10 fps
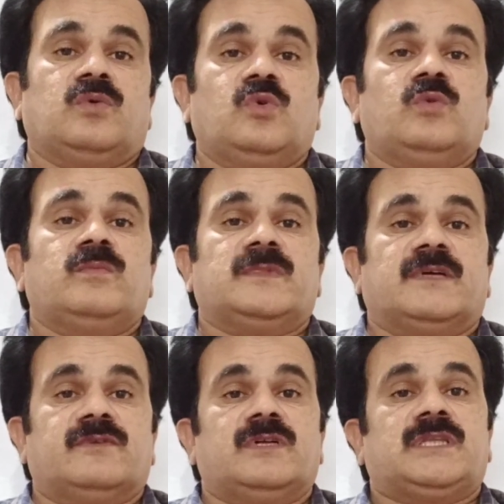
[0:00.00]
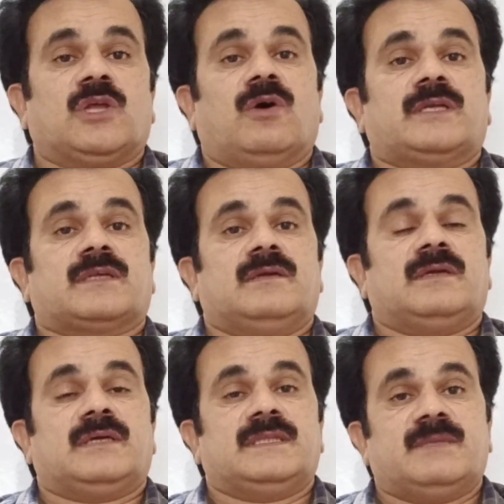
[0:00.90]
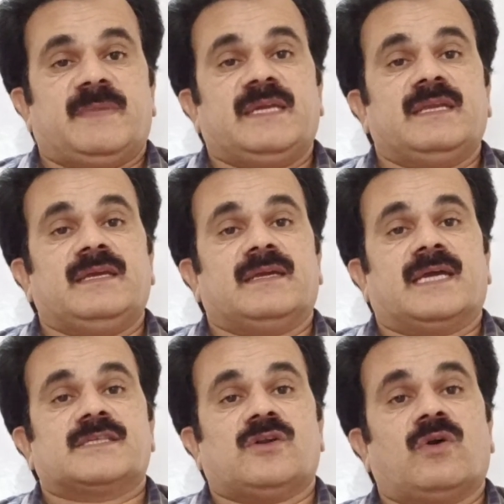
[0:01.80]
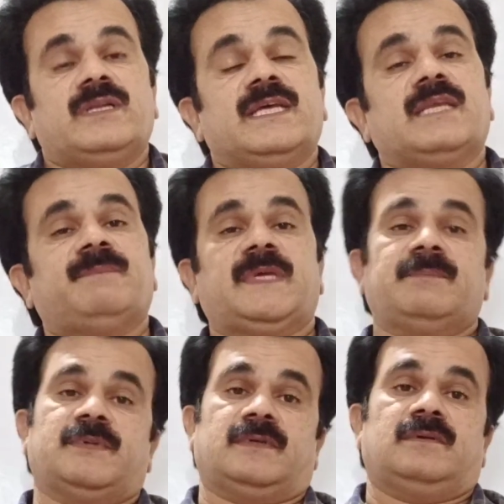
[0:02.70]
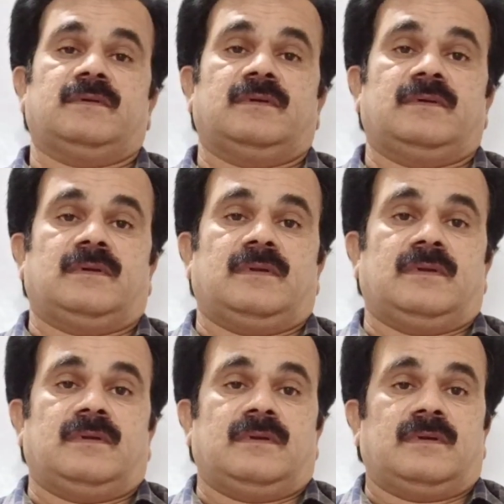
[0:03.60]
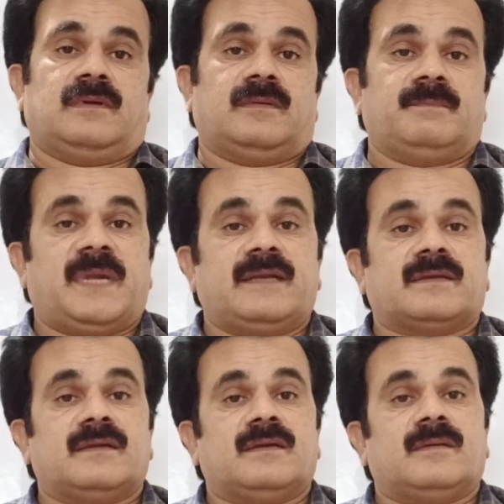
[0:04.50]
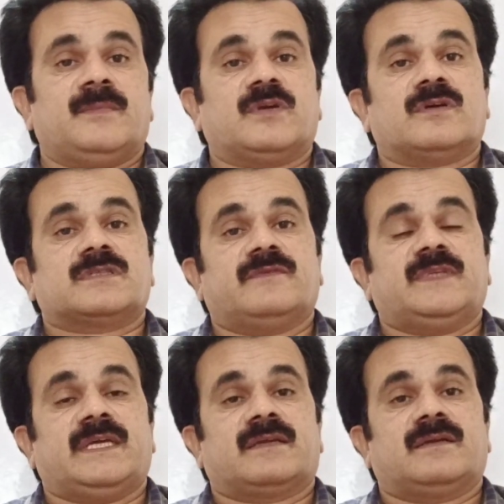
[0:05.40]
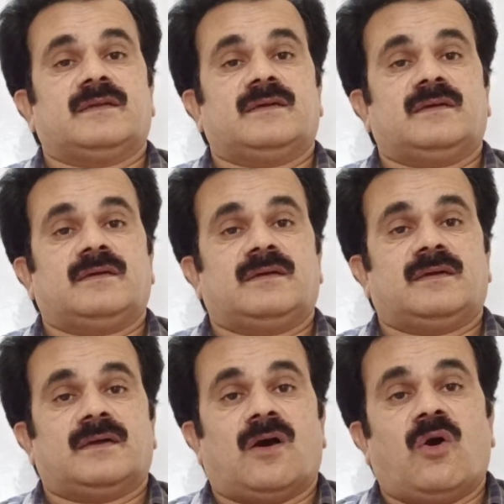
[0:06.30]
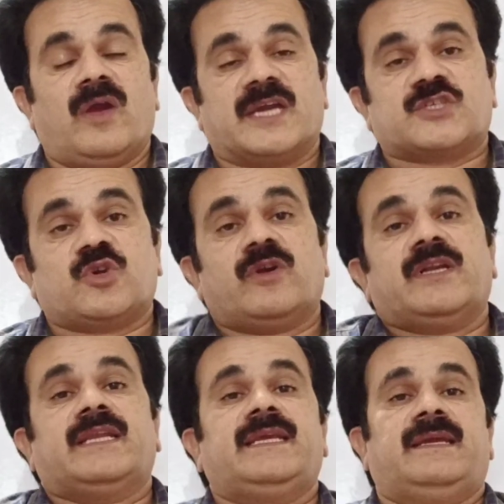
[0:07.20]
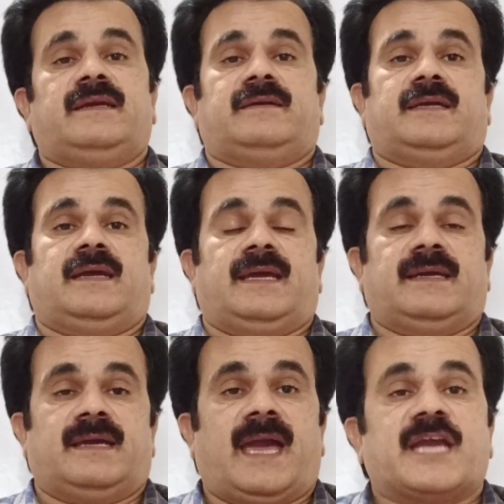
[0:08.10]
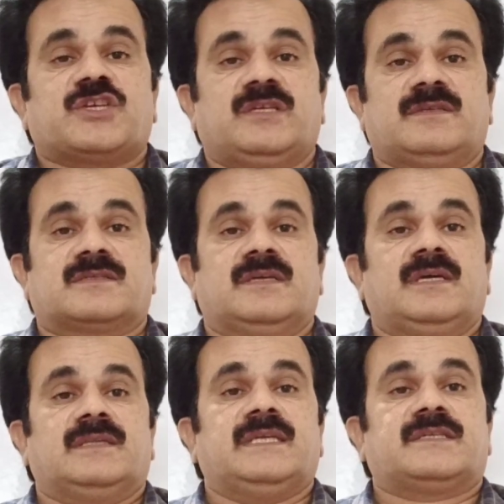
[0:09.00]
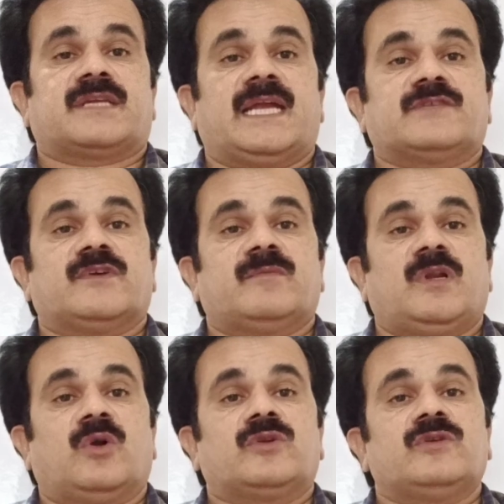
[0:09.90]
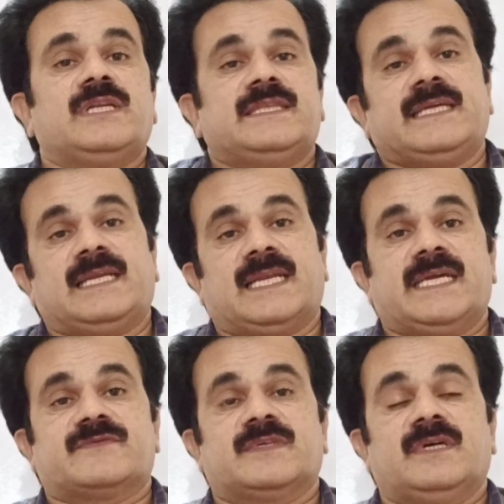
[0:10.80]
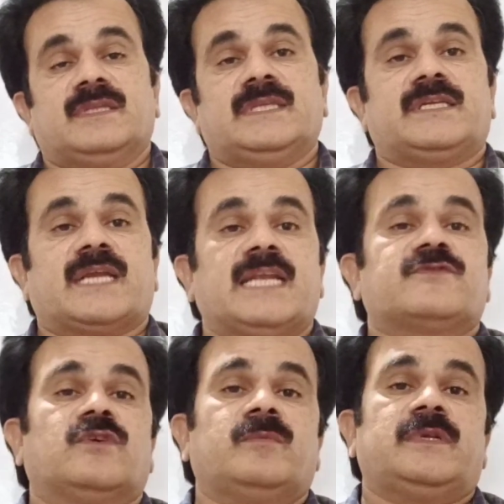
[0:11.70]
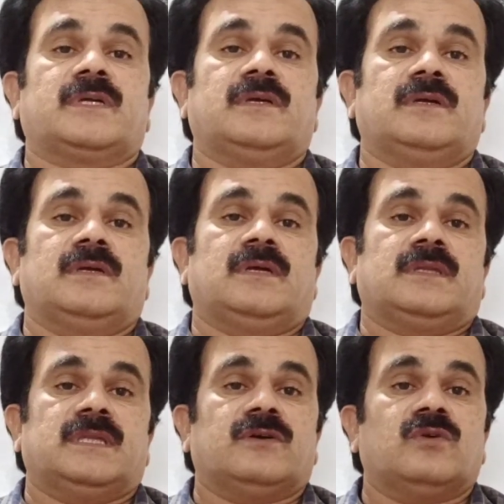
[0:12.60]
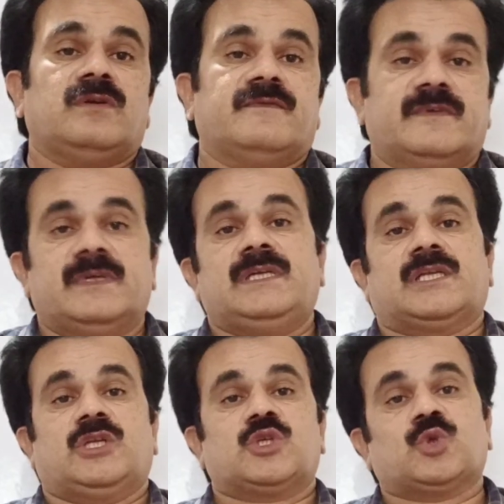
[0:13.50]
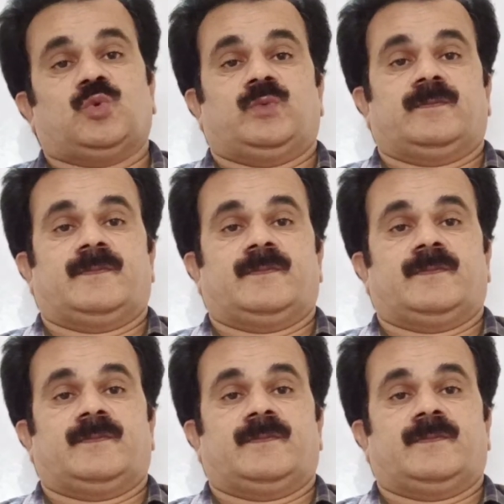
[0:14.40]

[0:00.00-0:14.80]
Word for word: who the world thought at the beginning as an ordinary people but because of their uh, extraordinary actions they transformed not only their lives they transformed the whole world too